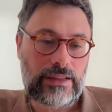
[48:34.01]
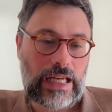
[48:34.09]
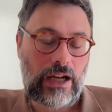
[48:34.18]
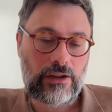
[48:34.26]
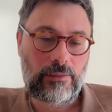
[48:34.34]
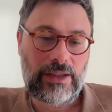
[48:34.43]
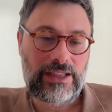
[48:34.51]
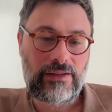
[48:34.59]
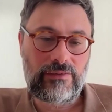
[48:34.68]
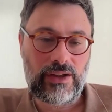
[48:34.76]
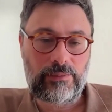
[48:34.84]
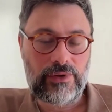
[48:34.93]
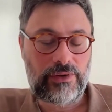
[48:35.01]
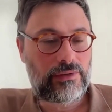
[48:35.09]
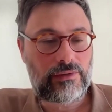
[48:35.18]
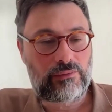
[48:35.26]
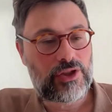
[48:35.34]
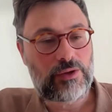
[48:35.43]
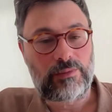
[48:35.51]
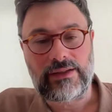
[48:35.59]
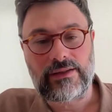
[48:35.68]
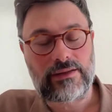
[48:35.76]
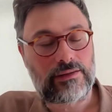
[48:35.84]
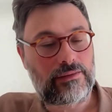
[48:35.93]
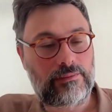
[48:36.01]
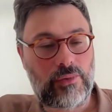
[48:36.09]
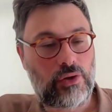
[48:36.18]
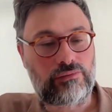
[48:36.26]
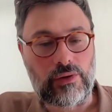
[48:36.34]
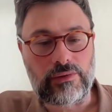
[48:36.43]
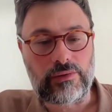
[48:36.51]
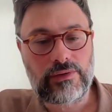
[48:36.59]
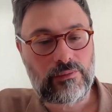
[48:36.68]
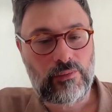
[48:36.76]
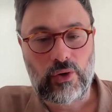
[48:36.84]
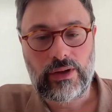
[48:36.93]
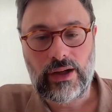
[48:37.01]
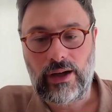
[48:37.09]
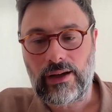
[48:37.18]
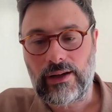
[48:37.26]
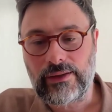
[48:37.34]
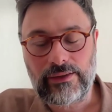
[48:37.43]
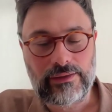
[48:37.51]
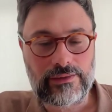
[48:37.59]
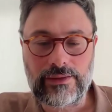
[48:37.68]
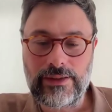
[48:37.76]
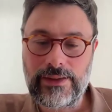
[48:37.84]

economic development, which means more roads, more cars,